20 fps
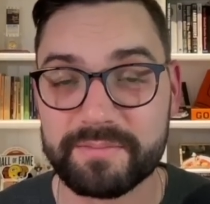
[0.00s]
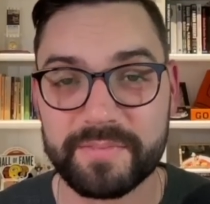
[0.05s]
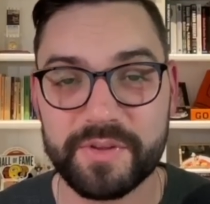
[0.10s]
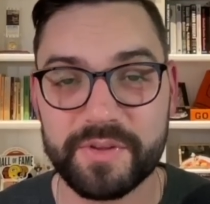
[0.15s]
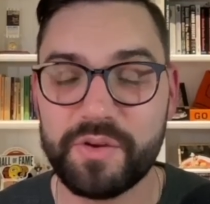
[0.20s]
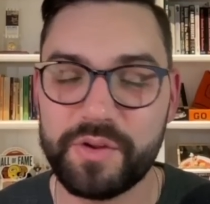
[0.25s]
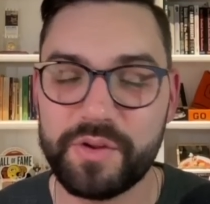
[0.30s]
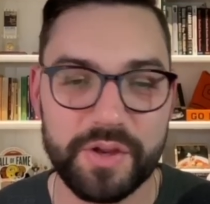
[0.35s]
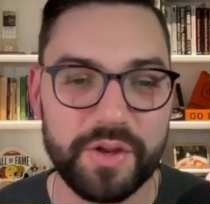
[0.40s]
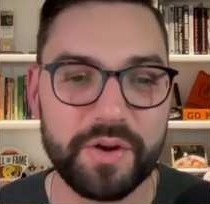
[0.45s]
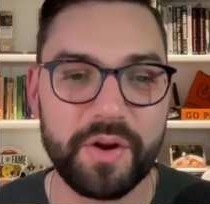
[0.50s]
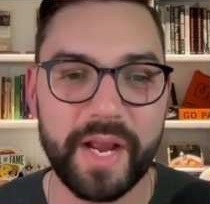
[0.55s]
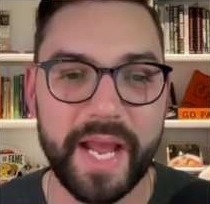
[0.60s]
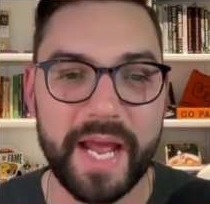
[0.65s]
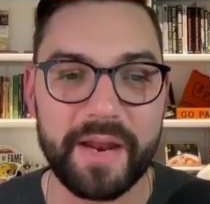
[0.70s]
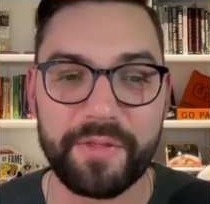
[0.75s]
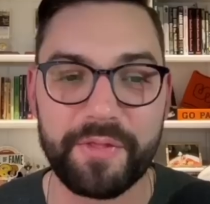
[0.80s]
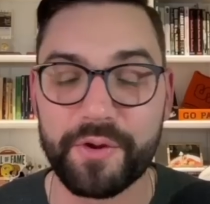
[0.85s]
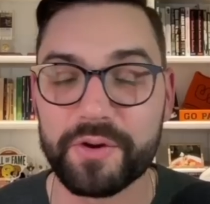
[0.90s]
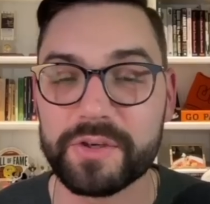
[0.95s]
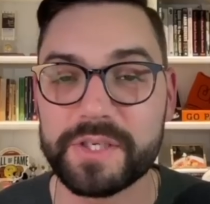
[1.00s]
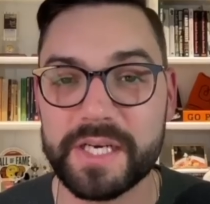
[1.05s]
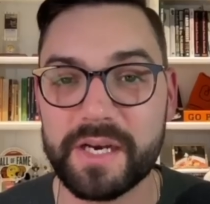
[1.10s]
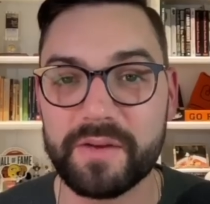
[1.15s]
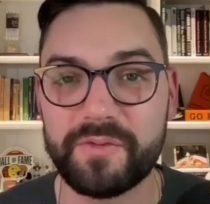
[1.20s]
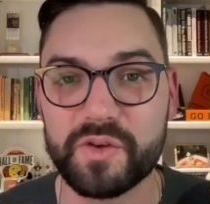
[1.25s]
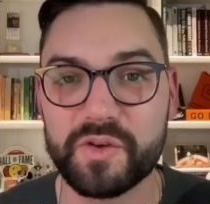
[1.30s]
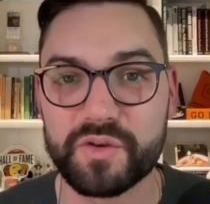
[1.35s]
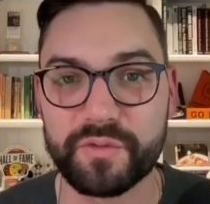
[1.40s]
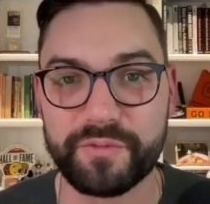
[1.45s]
You know, again, 13 and
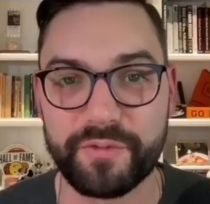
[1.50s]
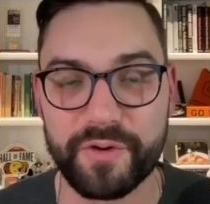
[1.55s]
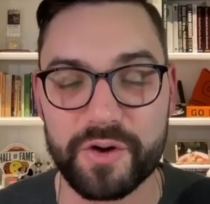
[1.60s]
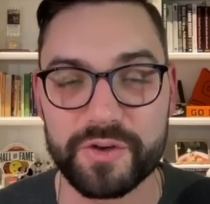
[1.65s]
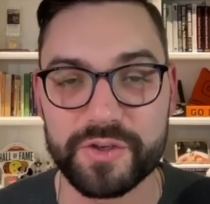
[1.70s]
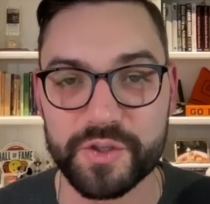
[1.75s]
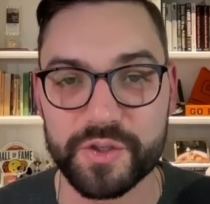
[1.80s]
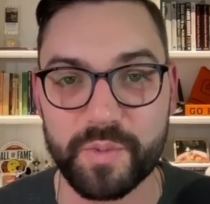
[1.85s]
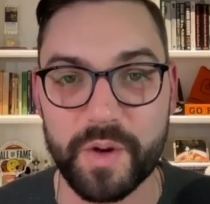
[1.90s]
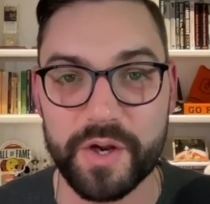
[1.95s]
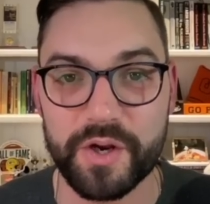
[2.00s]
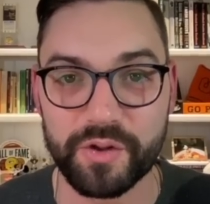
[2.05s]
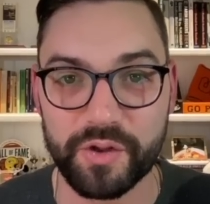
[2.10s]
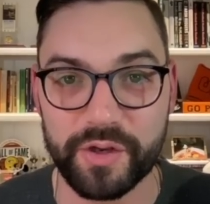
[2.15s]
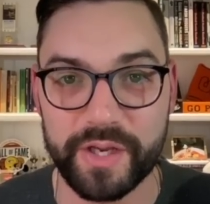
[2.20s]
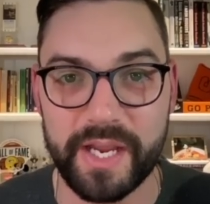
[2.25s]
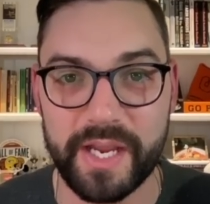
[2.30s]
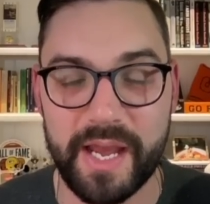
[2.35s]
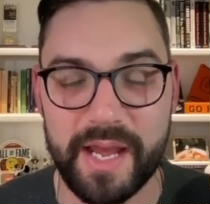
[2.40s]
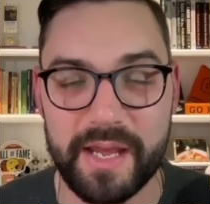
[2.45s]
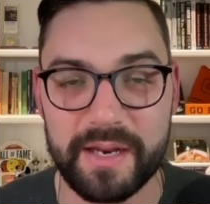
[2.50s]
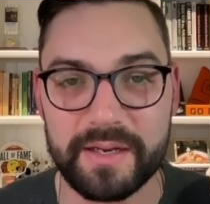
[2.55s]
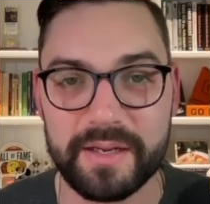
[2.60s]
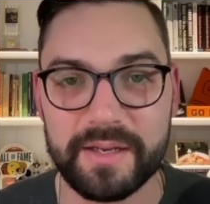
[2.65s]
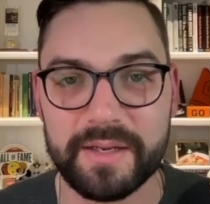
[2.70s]
future first is what you're looking at.